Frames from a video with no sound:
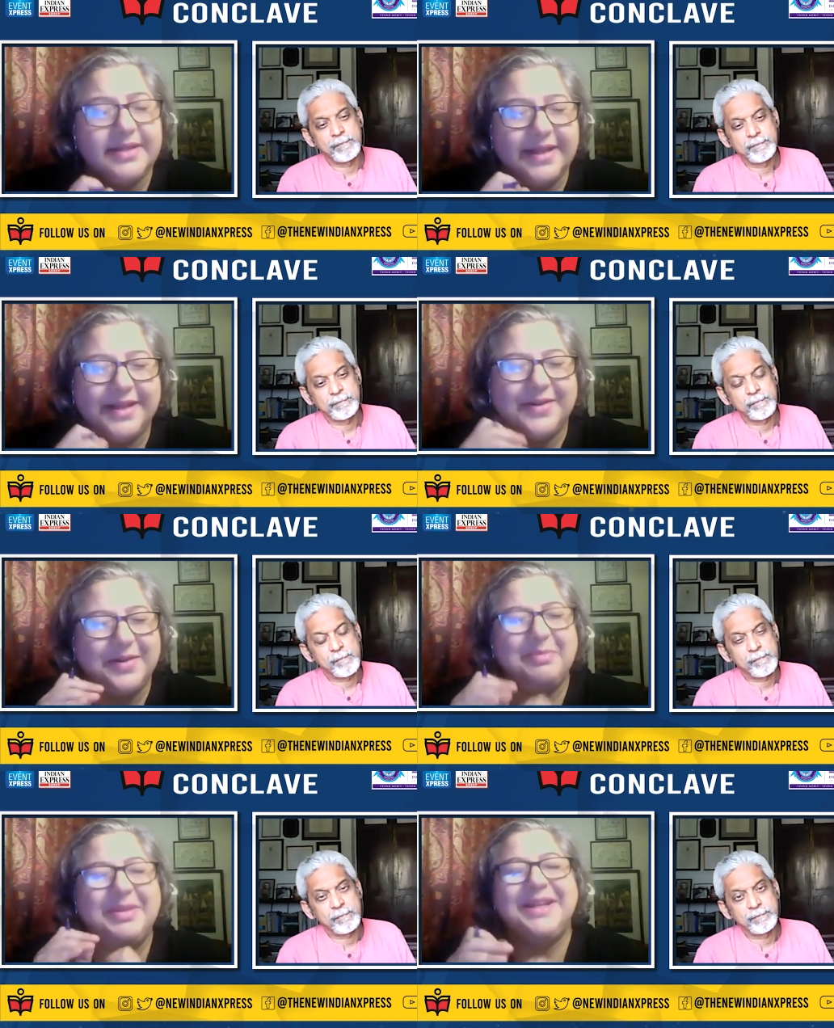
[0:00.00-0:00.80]

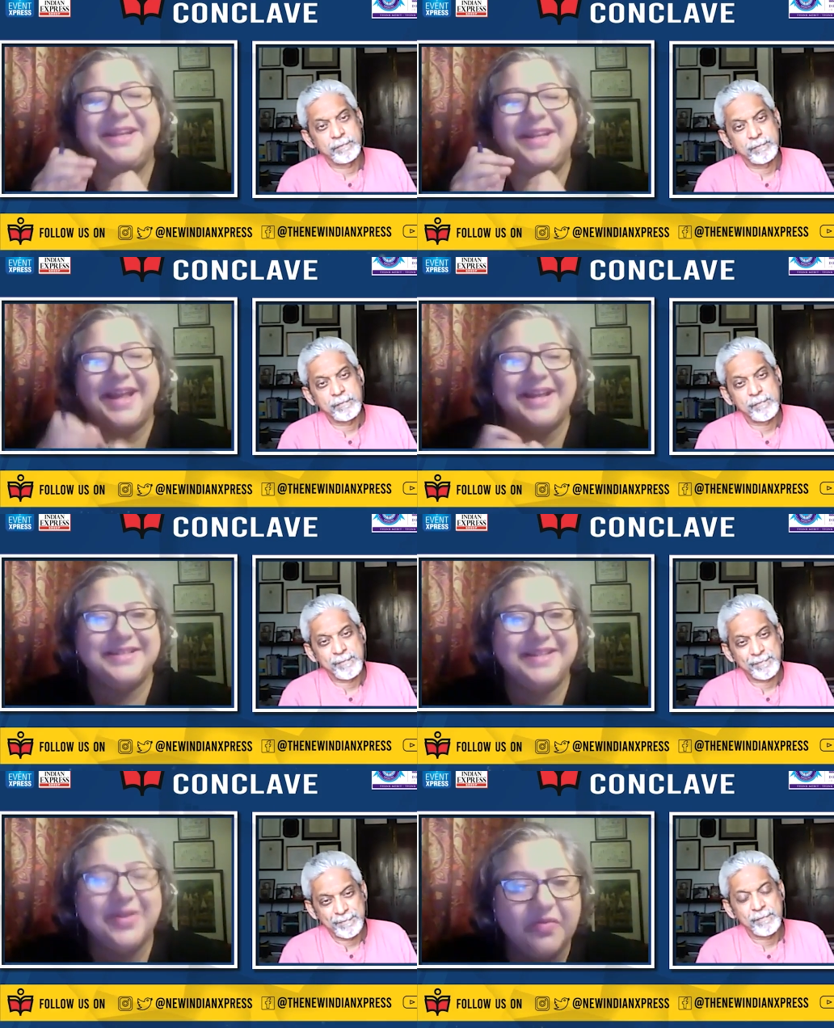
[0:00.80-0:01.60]

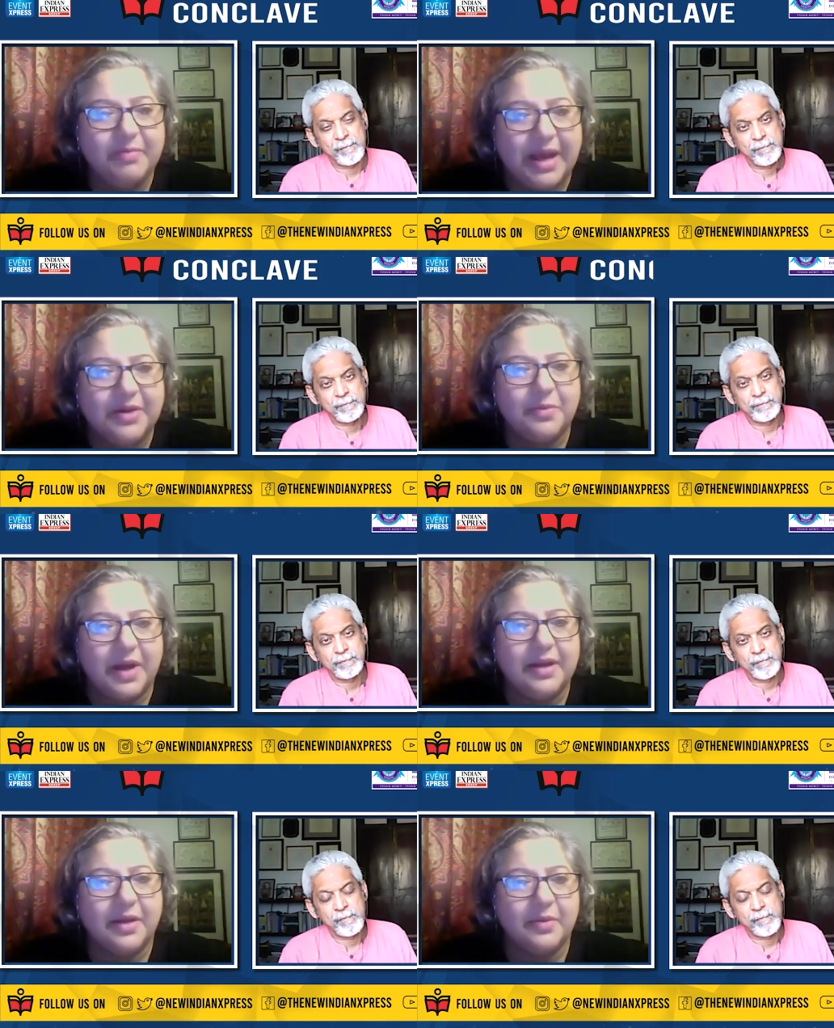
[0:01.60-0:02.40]
Speaker 1: decriminalizing of
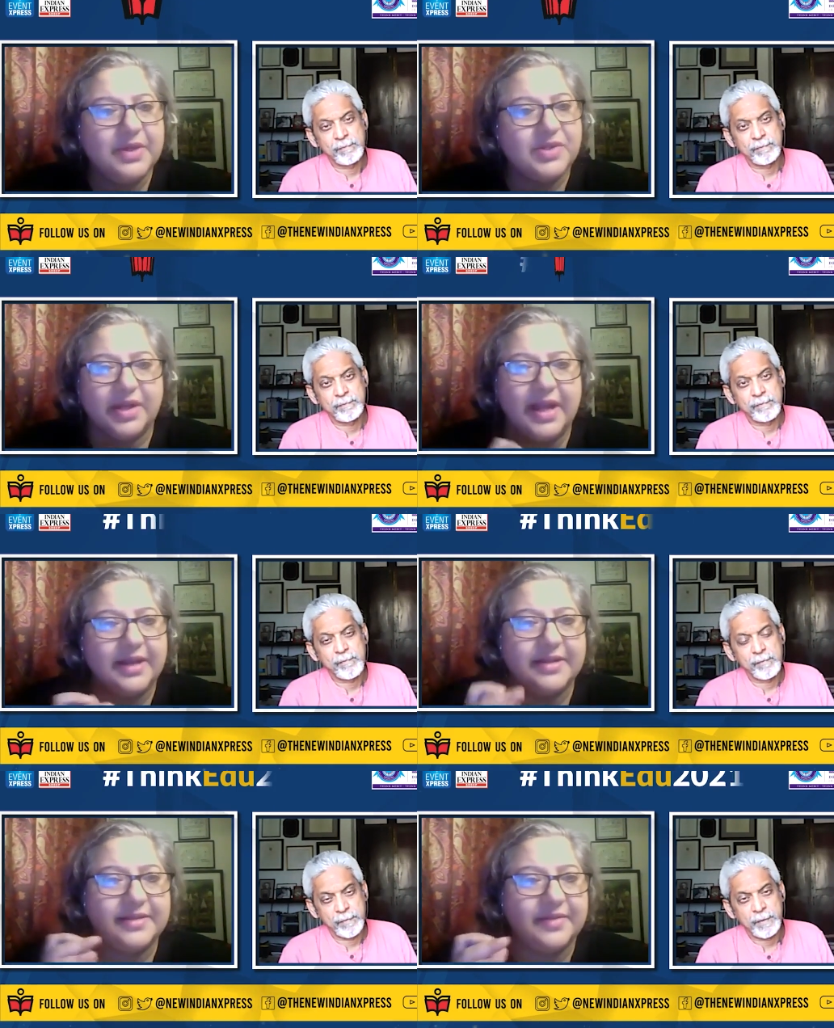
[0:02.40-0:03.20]
marijuana, which
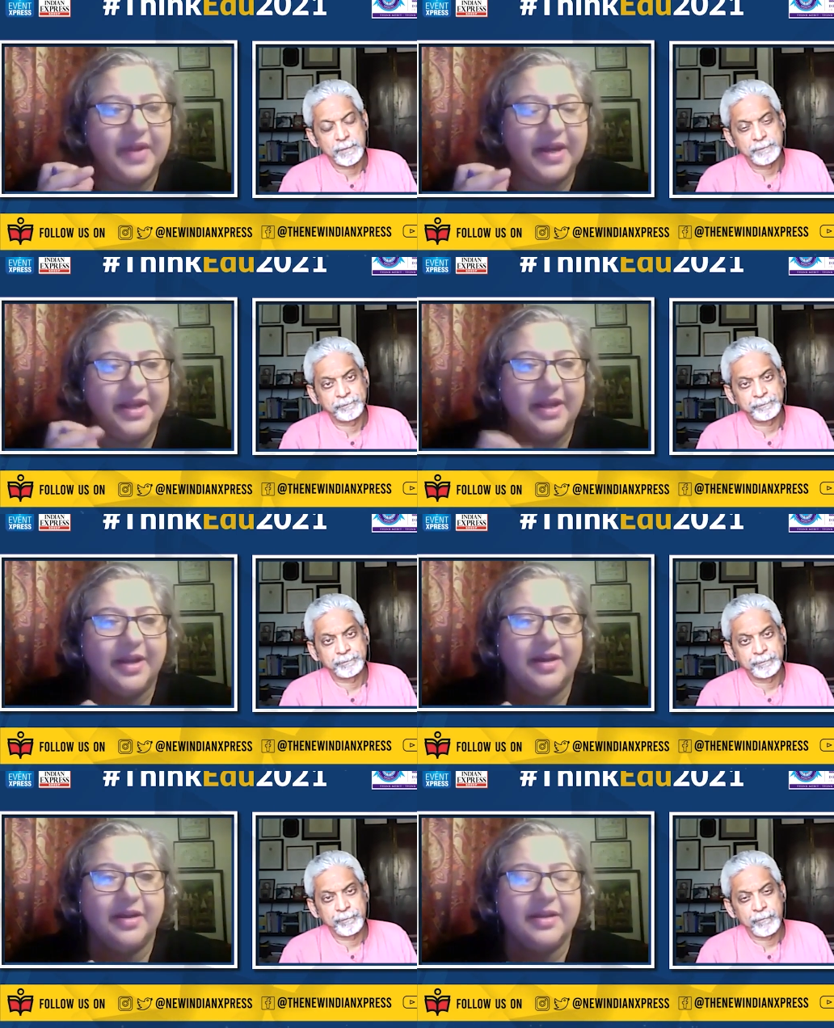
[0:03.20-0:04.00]
again is a very
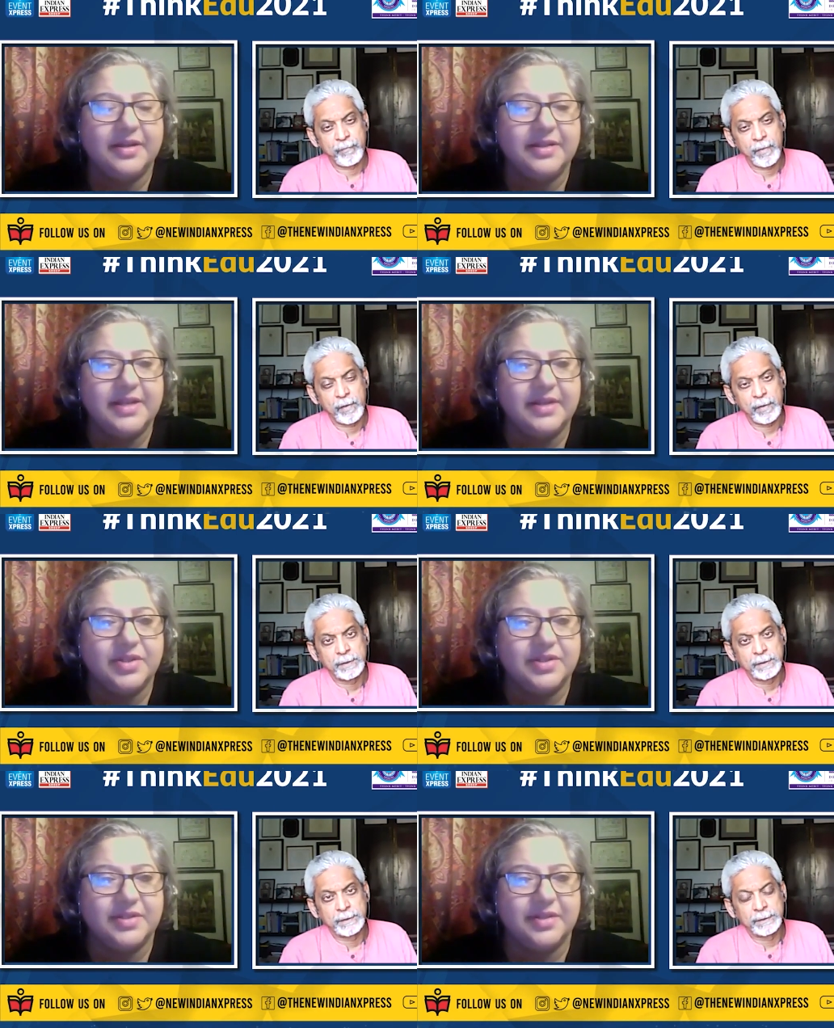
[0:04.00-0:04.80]
uh,
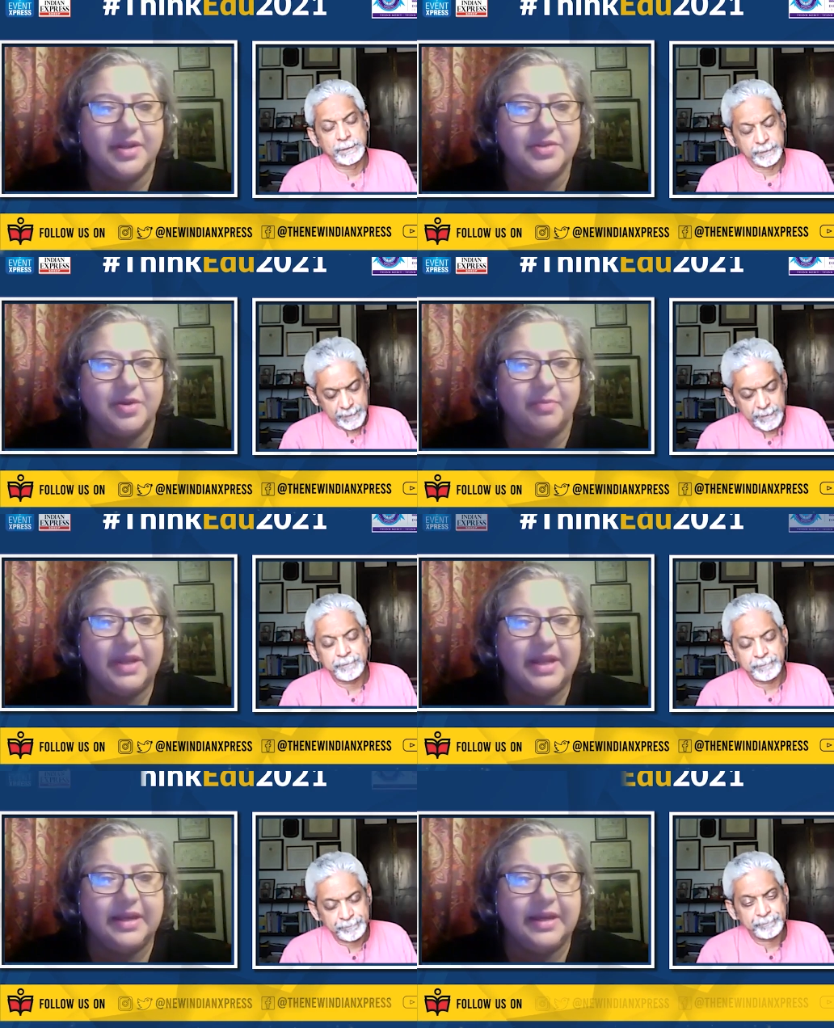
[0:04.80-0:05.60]
contentious uh,
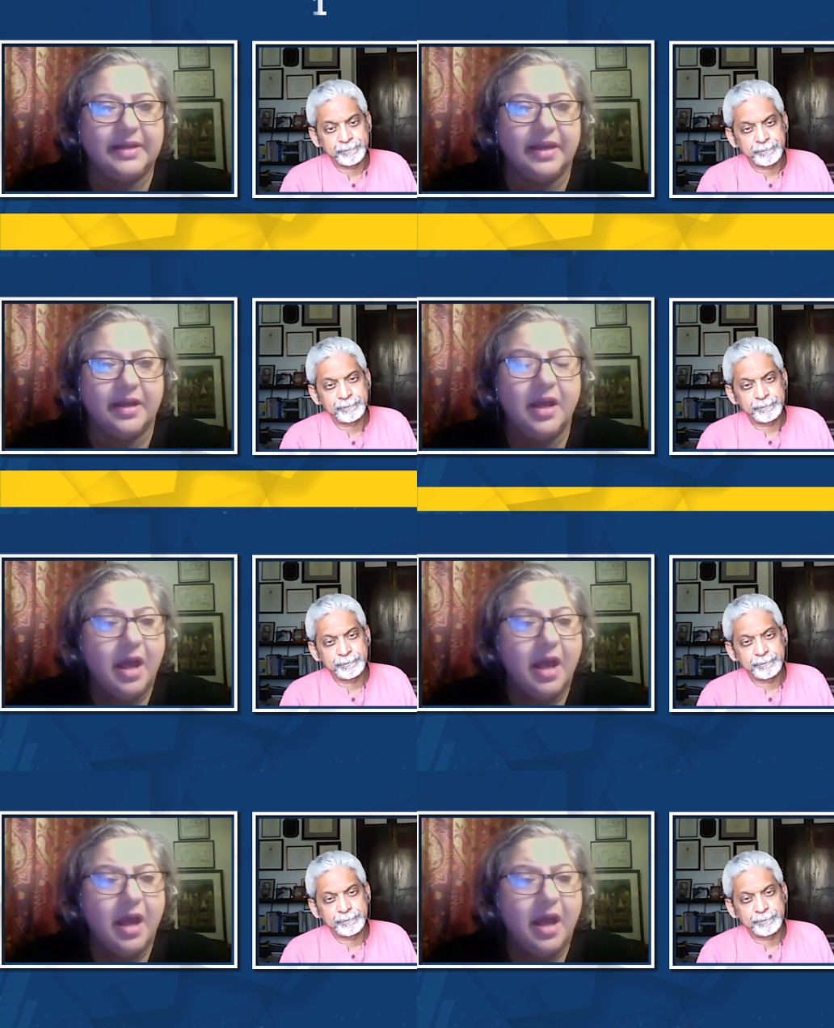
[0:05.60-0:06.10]
topic in India.